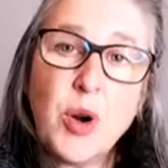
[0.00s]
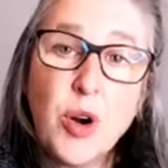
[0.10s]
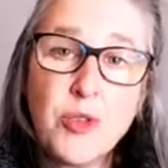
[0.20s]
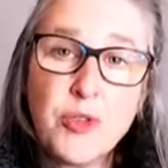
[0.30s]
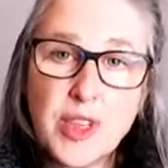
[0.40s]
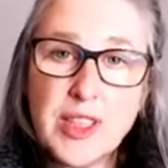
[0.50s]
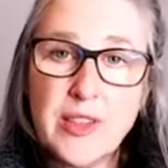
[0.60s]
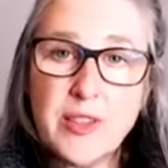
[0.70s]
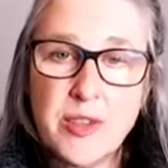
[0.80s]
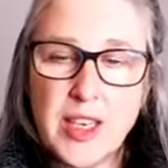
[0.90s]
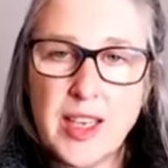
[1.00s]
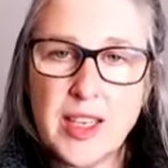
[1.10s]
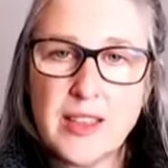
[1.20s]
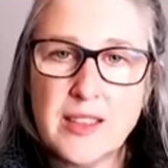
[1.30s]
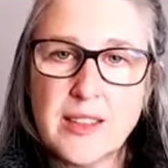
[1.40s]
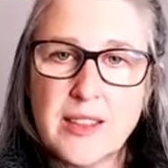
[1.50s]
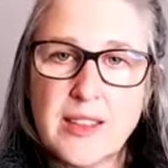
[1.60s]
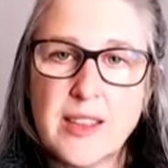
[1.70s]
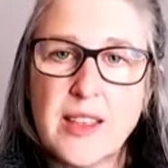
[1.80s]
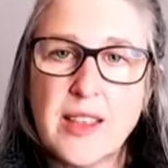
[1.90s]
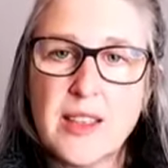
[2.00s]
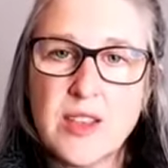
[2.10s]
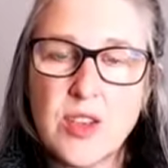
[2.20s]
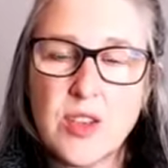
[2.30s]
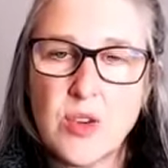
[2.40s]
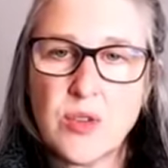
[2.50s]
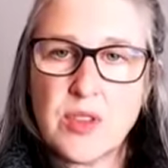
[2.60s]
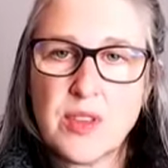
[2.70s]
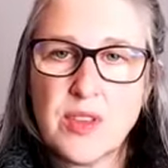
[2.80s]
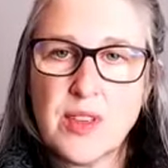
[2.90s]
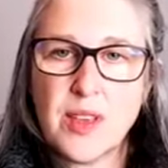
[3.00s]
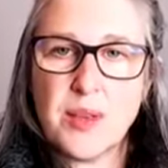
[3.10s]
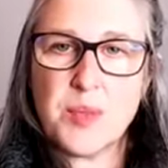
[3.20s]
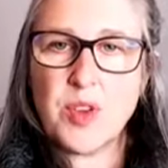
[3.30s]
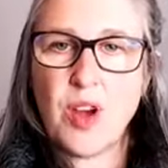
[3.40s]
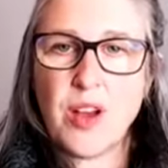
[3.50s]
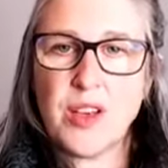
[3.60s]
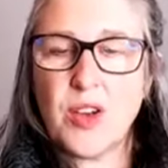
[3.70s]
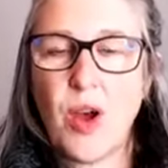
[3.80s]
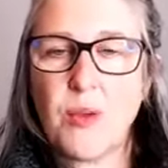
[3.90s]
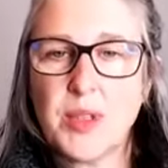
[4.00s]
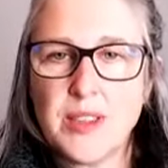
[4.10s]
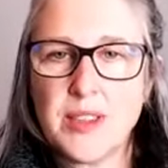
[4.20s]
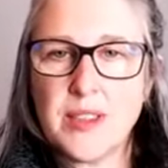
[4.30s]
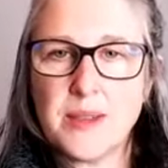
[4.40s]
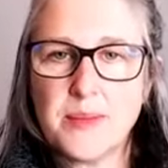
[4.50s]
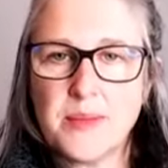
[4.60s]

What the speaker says: perfectly fitting into those hip socket goblets,